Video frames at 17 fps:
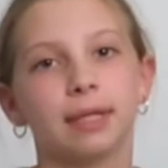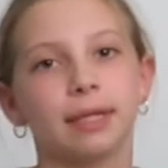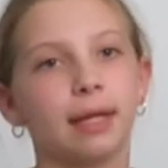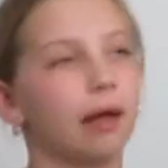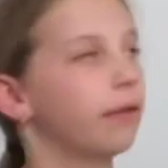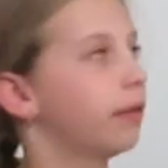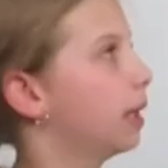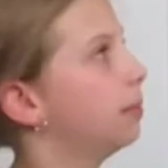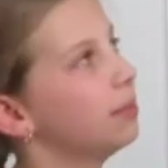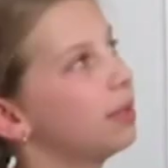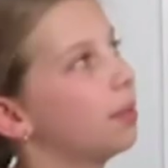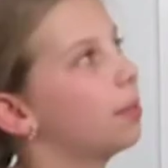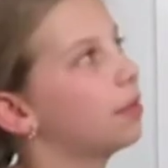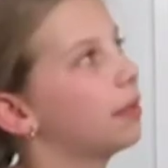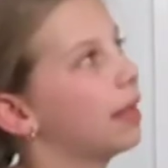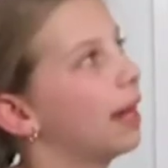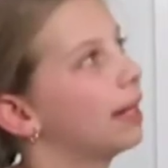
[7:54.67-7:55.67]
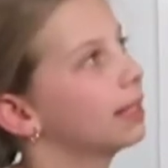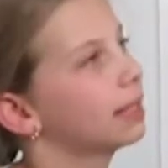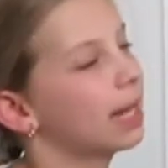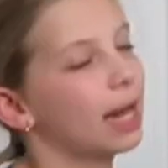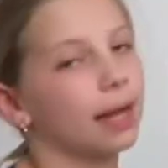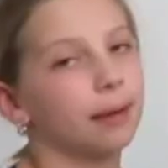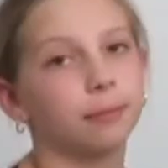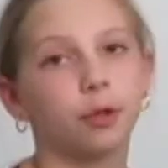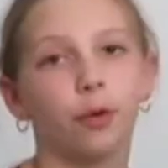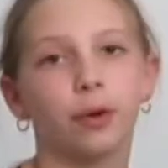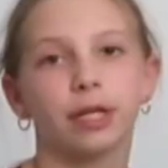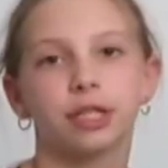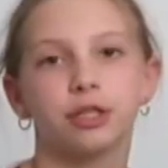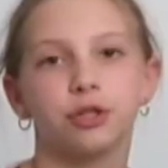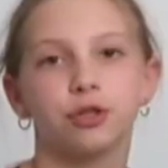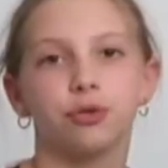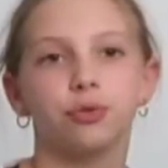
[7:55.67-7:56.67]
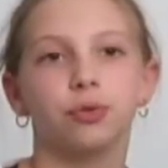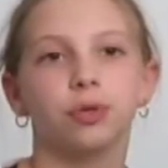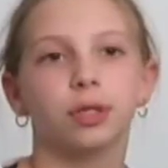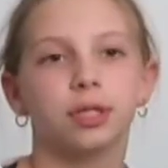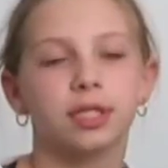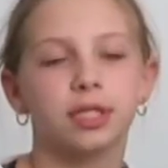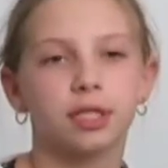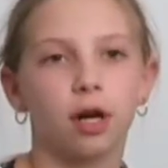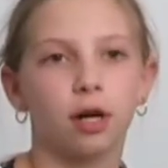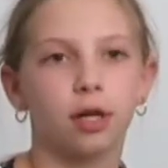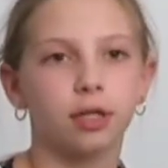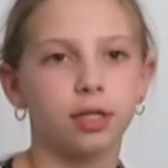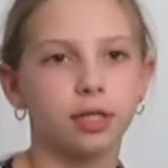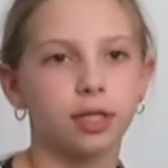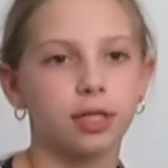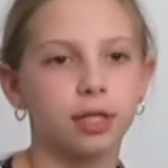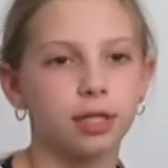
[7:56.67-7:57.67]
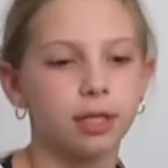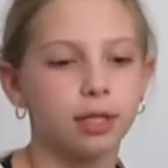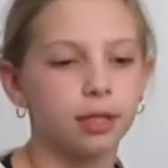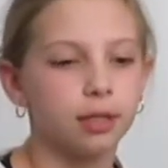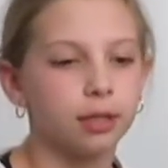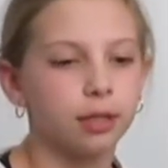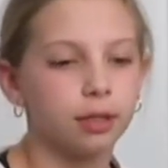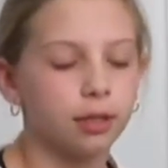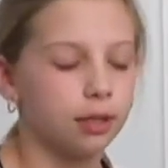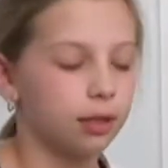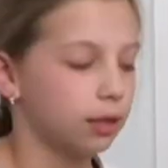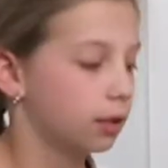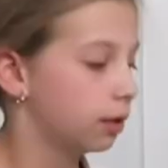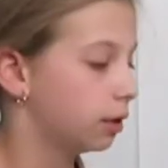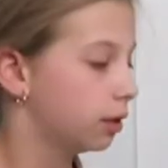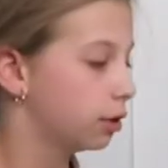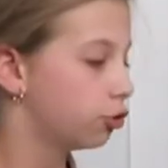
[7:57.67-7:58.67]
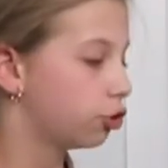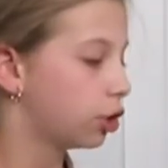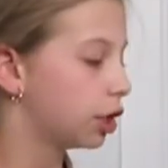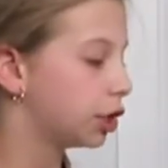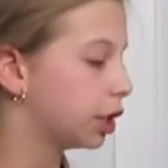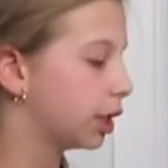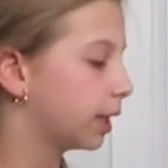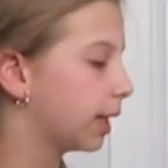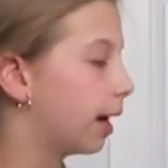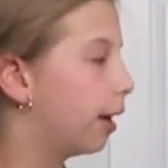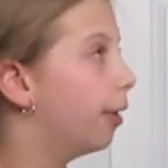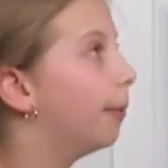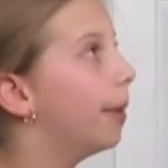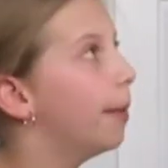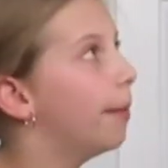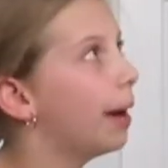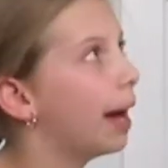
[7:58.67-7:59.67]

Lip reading: now that I'm done with that, I'm going to start stretching out my